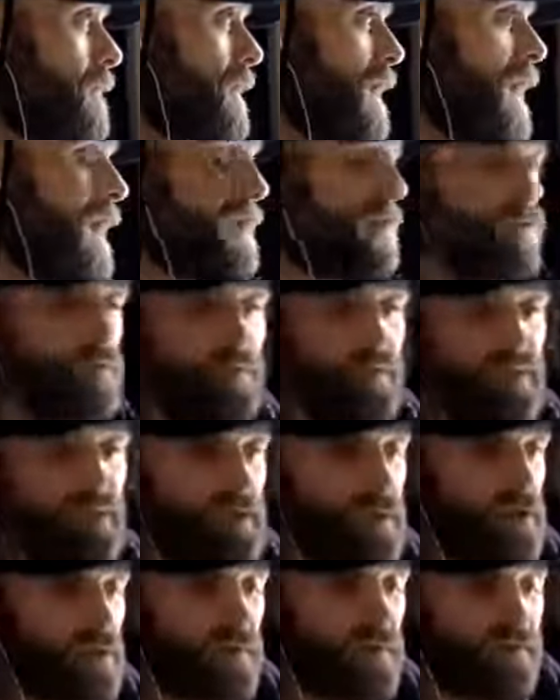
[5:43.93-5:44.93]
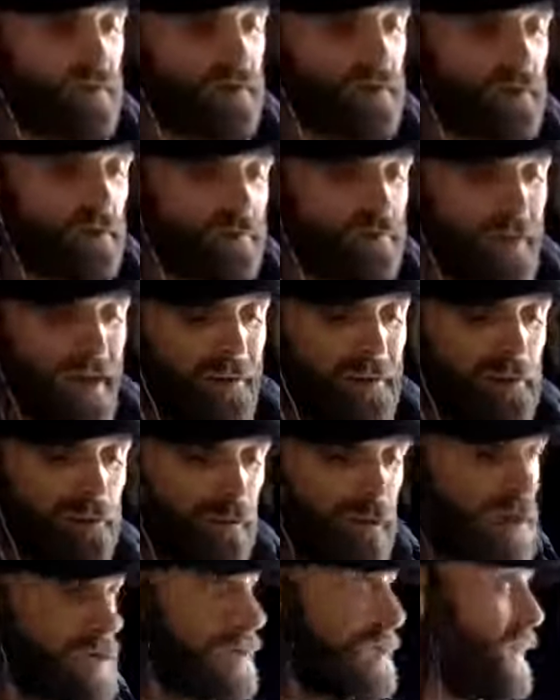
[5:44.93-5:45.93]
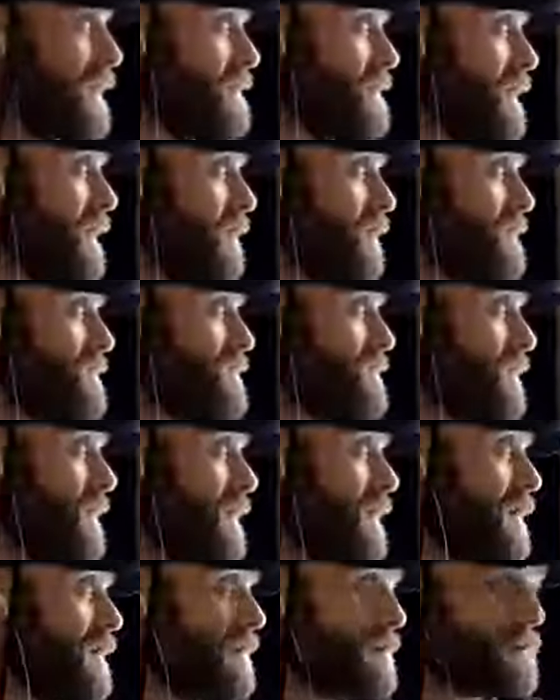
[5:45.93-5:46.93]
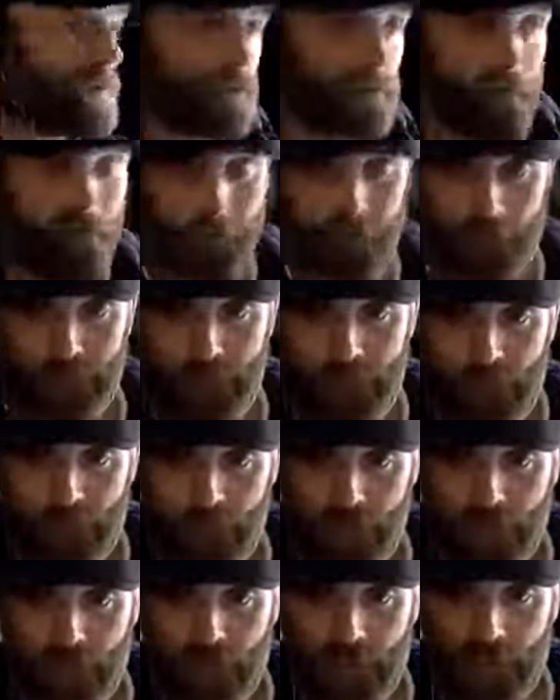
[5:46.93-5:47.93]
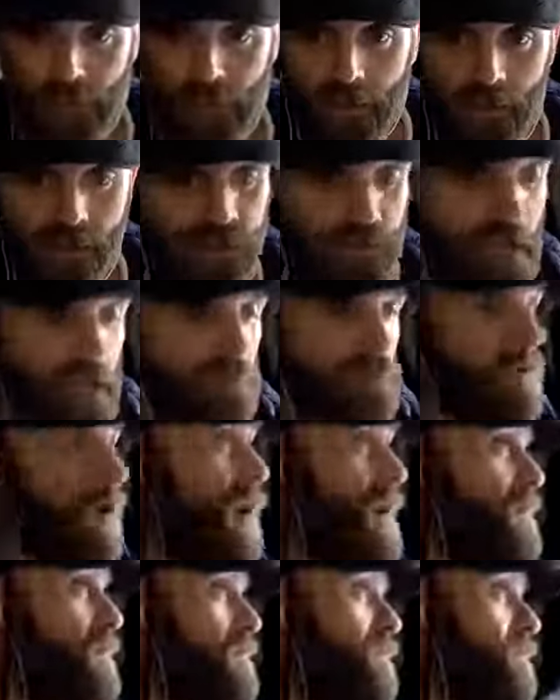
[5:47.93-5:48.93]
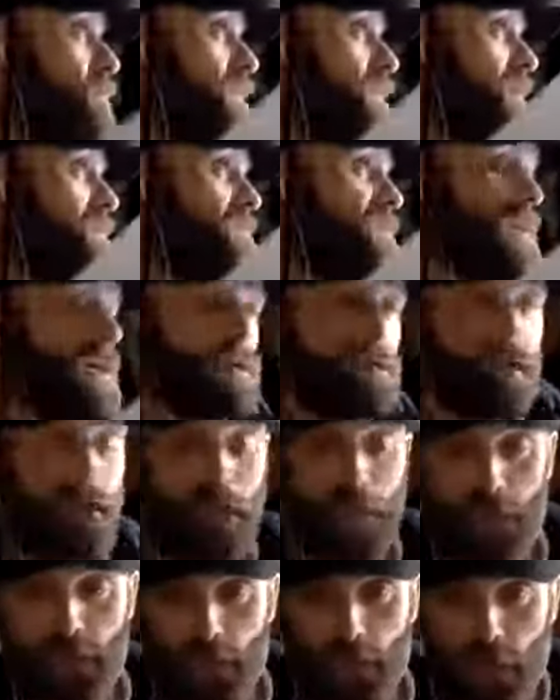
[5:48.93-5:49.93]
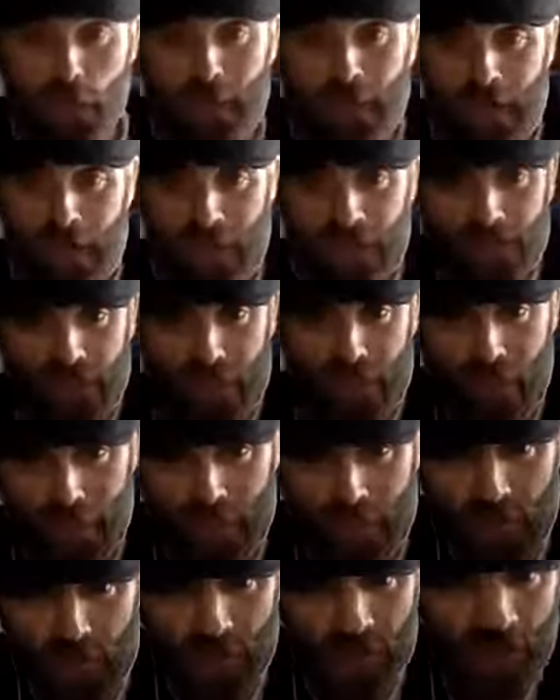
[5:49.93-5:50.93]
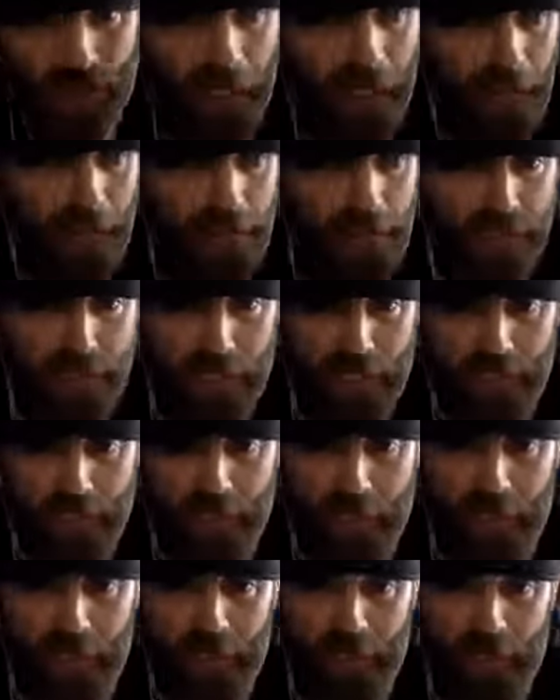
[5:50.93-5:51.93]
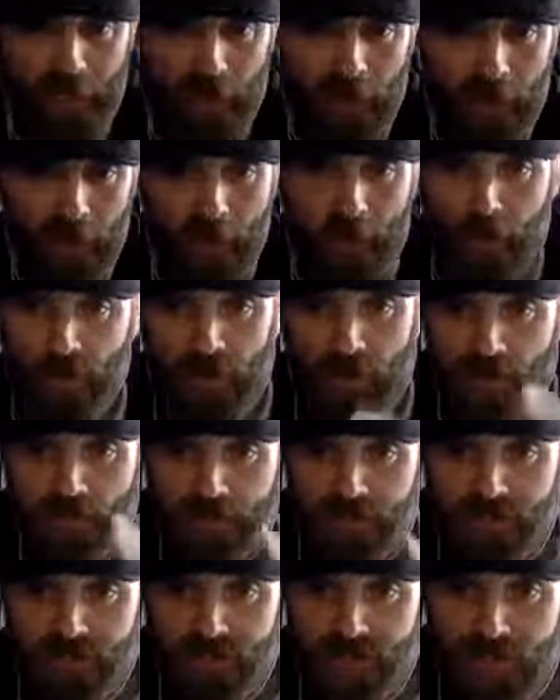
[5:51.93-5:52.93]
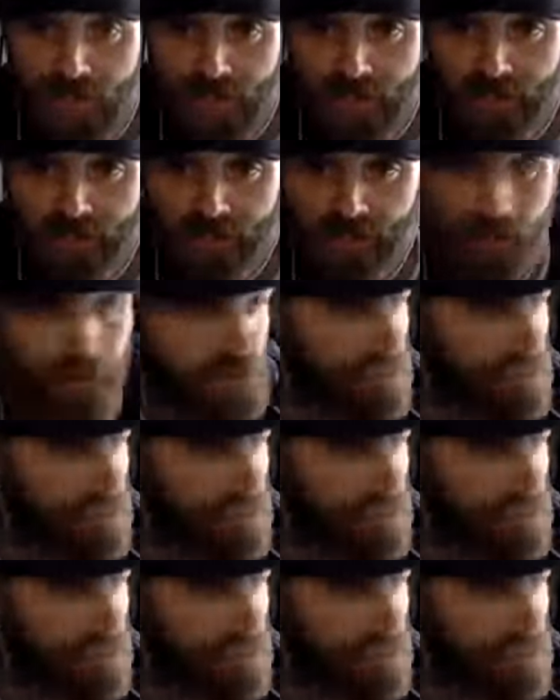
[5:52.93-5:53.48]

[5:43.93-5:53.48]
And it would be the equivalent of Mommy writing that down and signing it. And saying, Right, that's it. You better stop doing that, saying that about her. But I didn't say it.